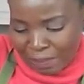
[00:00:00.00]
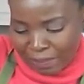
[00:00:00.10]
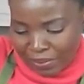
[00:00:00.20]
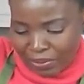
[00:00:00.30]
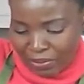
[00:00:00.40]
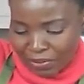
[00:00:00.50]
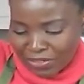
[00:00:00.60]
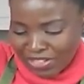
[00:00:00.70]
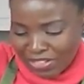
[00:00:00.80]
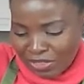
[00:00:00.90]

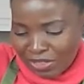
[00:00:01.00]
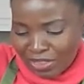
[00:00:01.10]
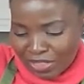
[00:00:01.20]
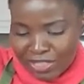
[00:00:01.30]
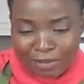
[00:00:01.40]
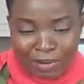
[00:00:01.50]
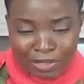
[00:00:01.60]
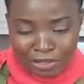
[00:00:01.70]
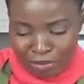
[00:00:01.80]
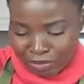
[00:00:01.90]
because the
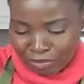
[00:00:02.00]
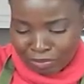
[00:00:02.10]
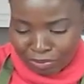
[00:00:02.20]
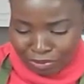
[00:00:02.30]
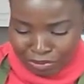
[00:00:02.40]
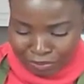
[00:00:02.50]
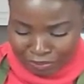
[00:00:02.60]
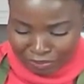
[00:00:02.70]
tomatoes are raw.